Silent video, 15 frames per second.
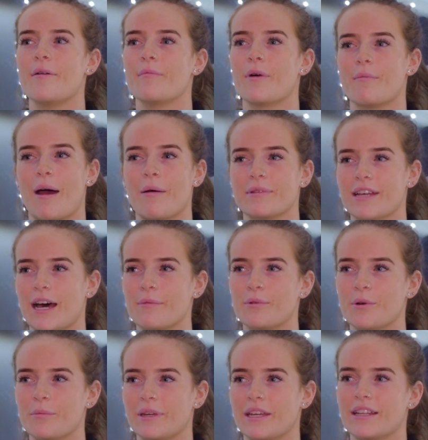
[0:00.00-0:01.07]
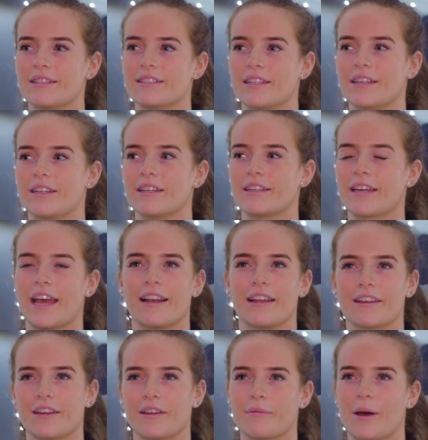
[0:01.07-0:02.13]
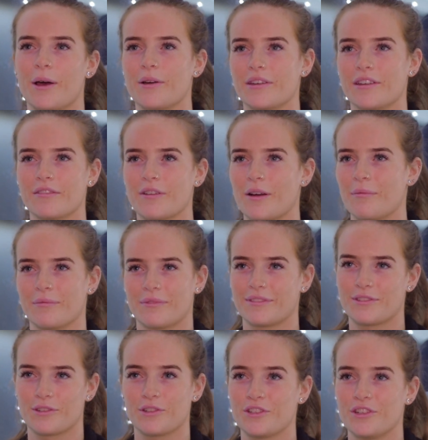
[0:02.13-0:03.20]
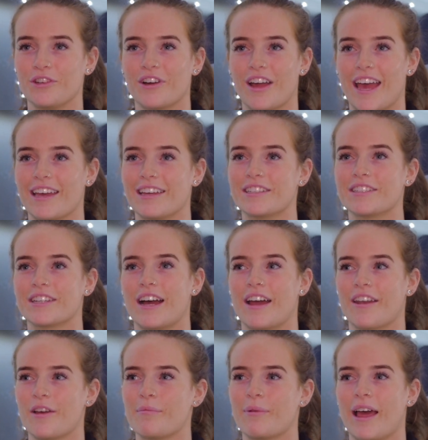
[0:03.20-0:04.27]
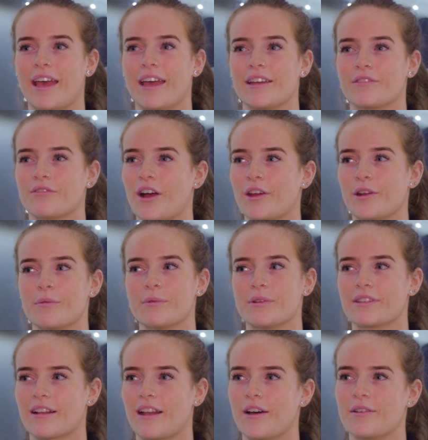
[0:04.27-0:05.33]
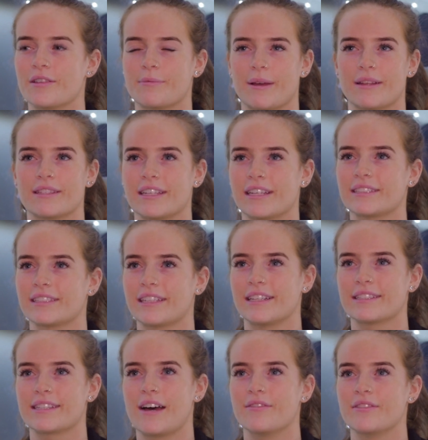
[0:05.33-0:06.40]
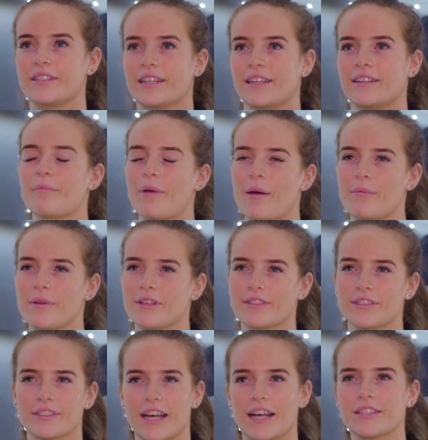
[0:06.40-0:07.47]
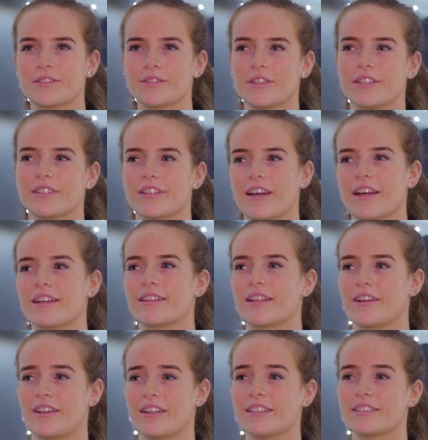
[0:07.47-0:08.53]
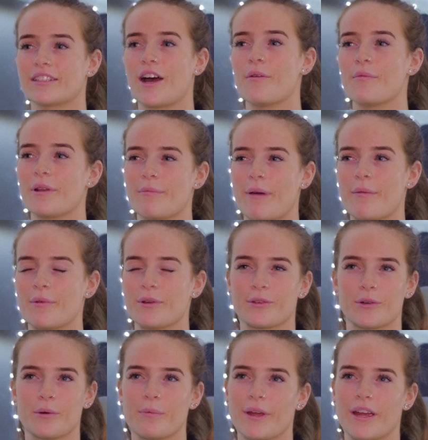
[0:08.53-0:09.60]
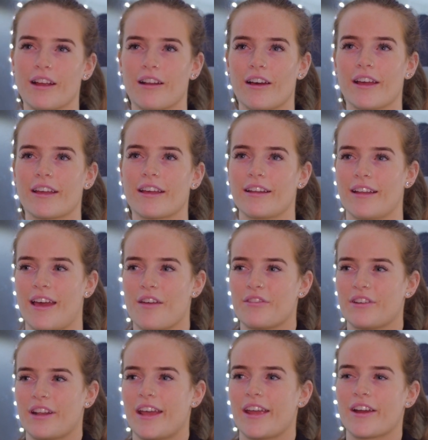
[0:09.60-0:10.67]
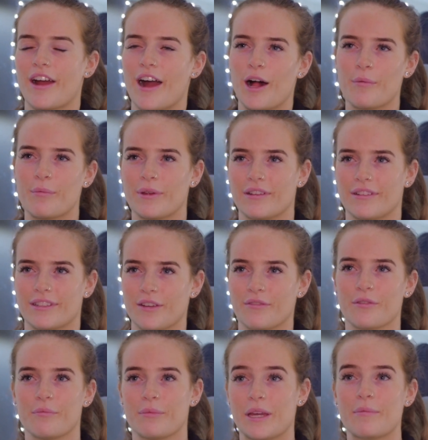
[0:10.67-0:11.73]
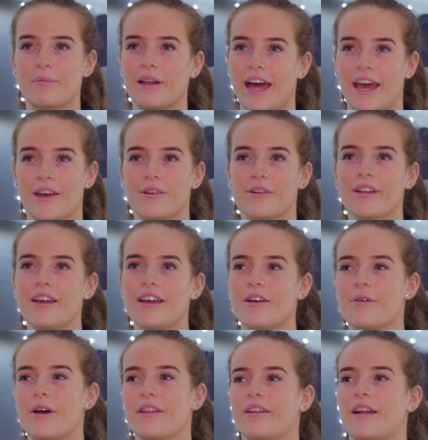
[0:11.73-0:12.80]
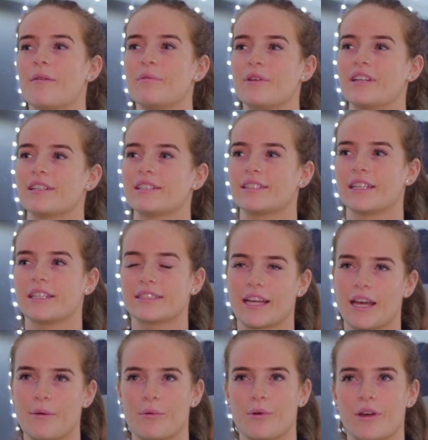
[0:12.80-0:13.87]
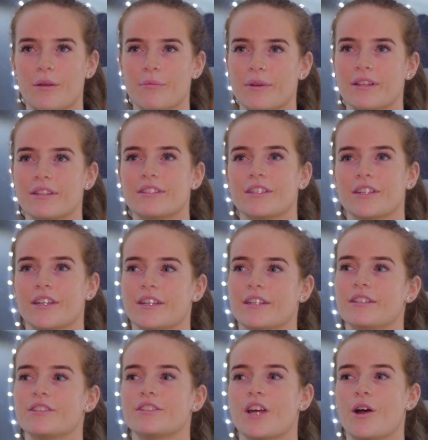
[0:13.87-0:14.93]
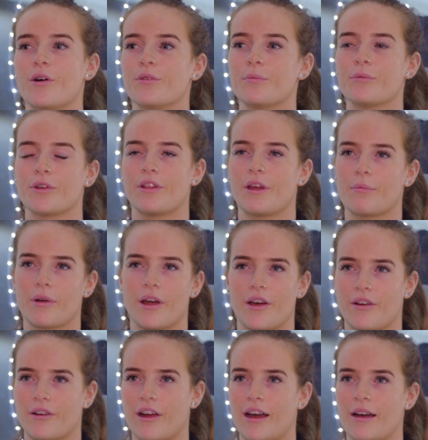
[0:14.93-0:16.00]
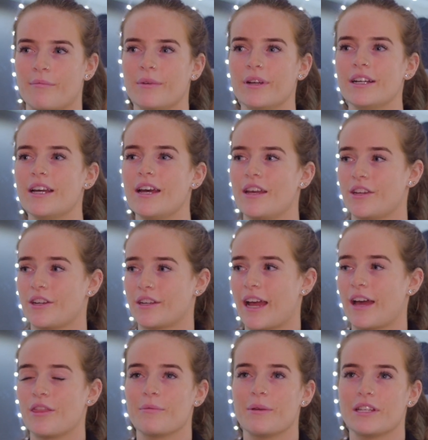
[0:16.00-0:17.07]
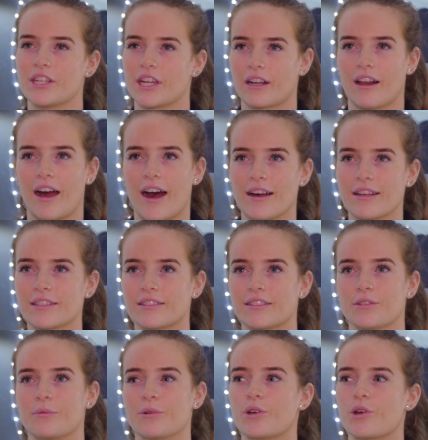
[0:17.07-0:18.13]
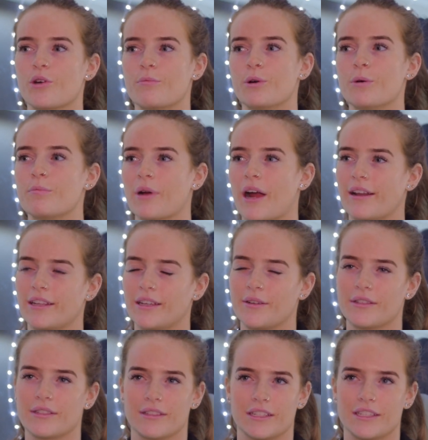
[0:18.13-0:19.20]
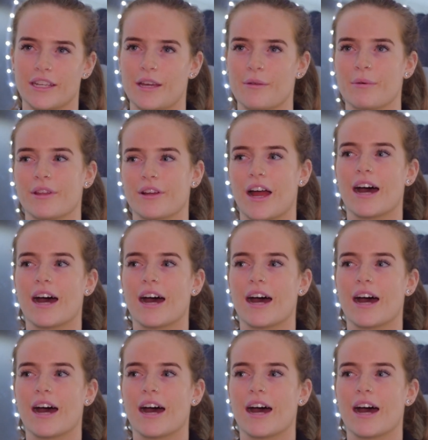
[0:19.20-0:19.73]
My mum and dad put me into Gaelic and Camogie from such a young age, and I played right up until I was about 16, 17. Member success stories, like there is so many members up here, like, and every day you're helping different people out, whether that be in a 6-day appointment, you're showing them through their programme, you're getting them into your class, someone could come up brand new into the gym and they're